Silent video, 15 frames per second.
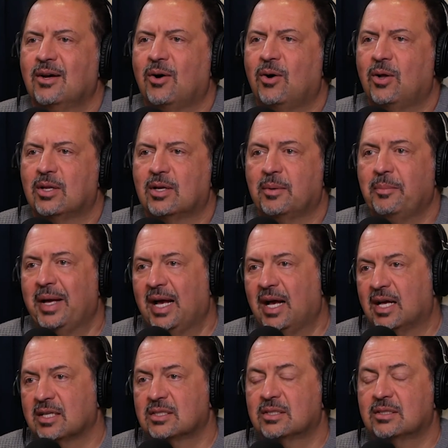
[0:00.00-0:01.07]
all our
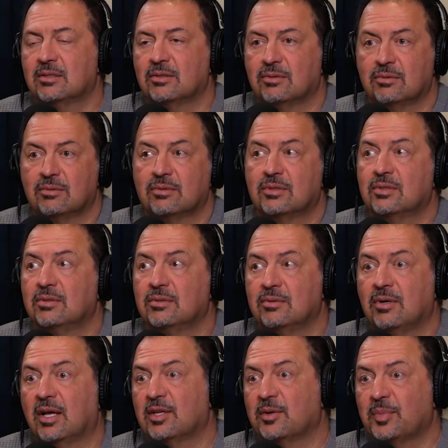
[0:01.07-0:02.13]
masks
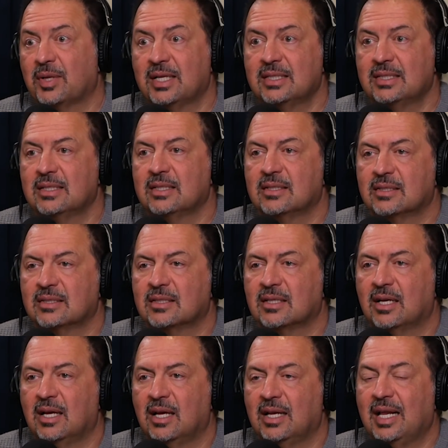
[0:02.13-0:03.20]
to other places
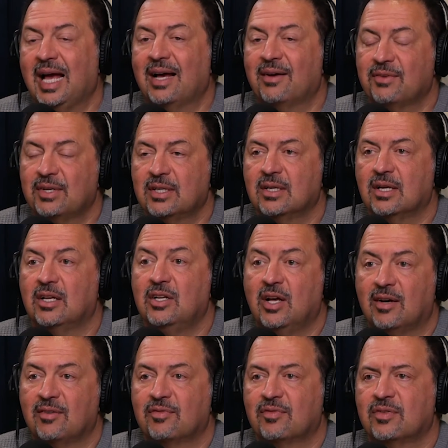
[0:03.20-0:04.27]
and having
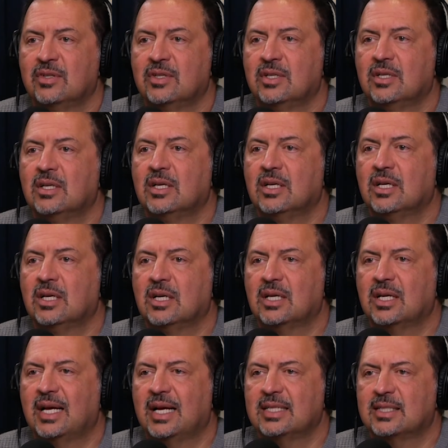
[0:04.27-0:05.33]
enough
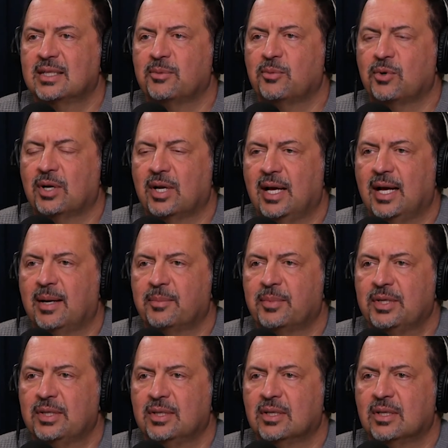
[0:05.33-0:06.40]
in case it were to
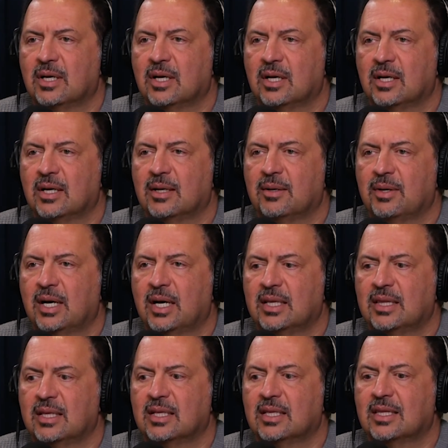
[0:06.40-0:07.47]
happen. I
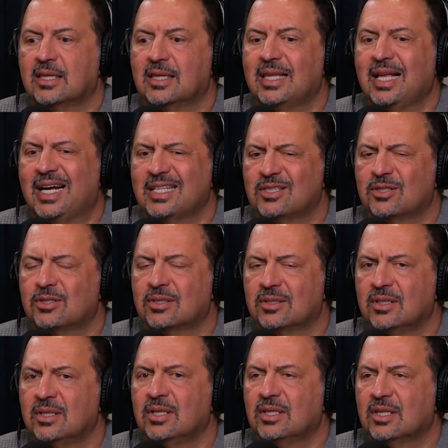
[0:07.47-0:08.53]
think
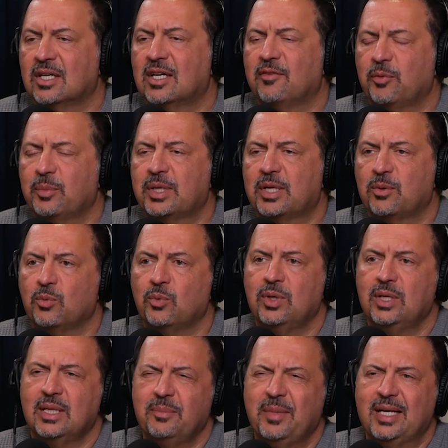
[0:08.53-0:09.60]
the government can
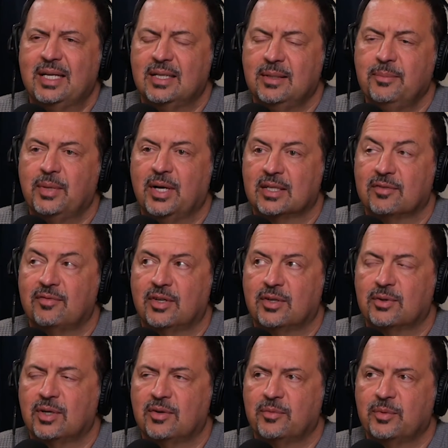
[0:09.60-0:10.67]
really make an impact, the
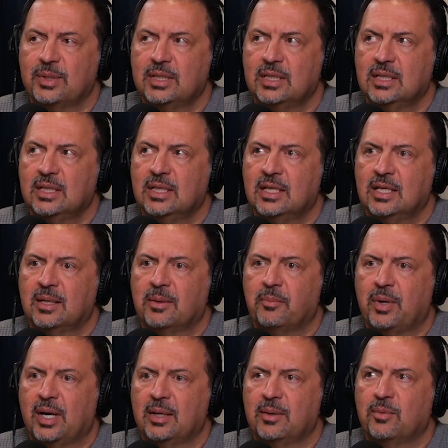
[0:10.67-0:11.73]
federal government,
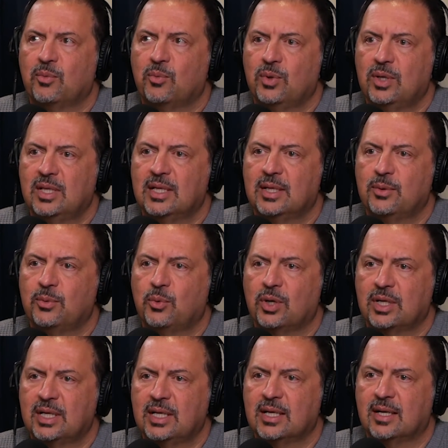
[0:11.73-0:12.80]
by really
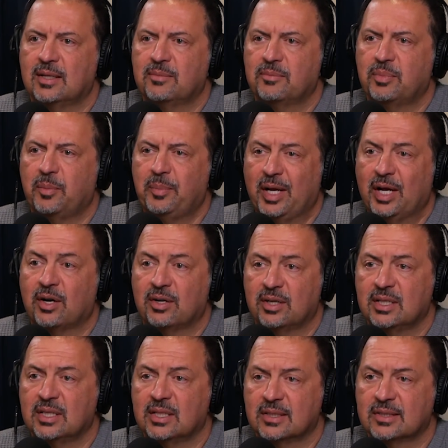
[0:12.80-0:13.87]
working on
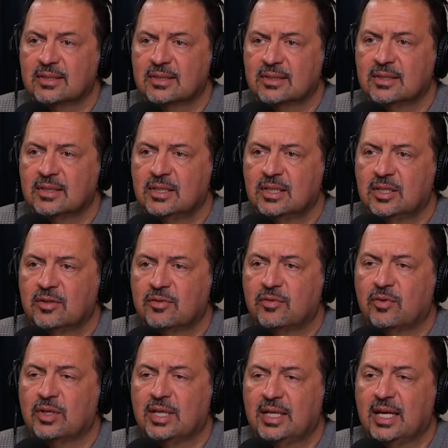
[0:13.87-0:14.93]
preparedness
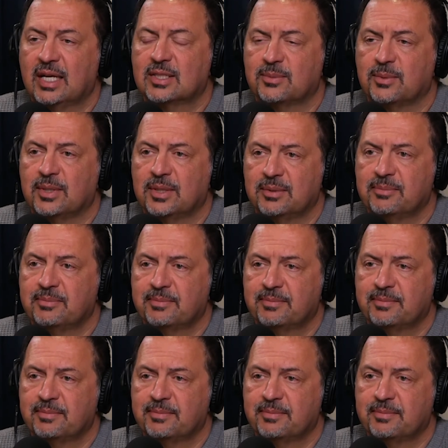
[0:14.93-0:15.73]
for the next one.